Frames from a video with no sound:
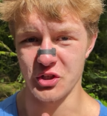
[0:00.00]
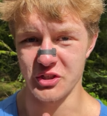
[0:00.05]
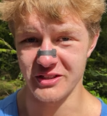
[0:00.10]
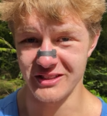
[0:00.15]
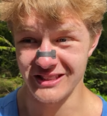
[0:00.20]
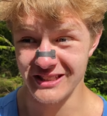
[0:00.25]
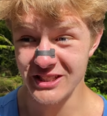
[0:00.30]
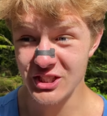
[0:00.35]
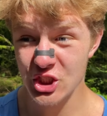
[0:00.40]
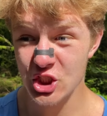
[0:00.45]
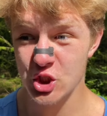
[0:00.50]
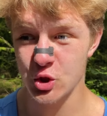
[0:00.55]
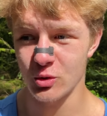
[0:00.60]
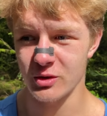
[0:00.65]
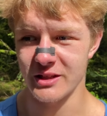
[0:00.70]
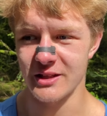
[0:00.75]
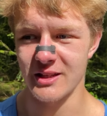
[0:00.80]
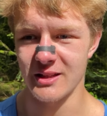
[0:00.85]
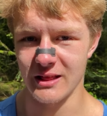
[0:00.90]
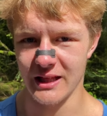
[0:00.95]

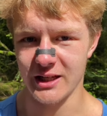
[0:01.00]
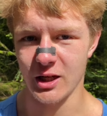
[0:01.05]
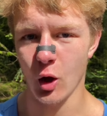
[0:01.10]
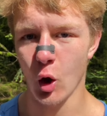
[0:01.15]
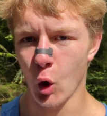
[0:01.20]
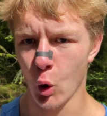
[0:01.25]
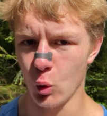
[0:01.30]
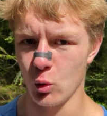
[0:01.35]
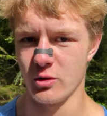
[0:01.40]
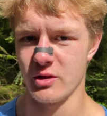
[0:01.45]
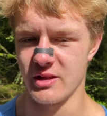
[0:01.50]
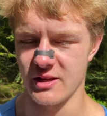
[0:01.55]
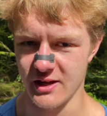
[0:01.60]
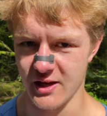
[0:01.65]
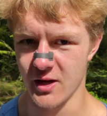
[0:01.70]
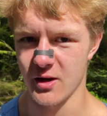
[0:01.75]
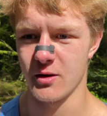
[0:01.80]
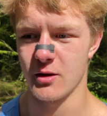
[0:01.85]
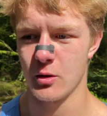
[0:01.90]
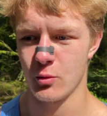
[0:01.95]
literally like a whole
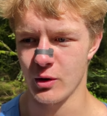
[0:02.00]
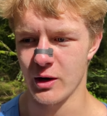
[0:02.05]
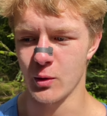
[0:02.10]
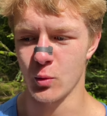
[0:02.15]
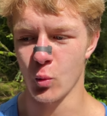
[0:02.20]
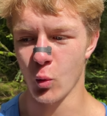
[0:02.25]
year, right?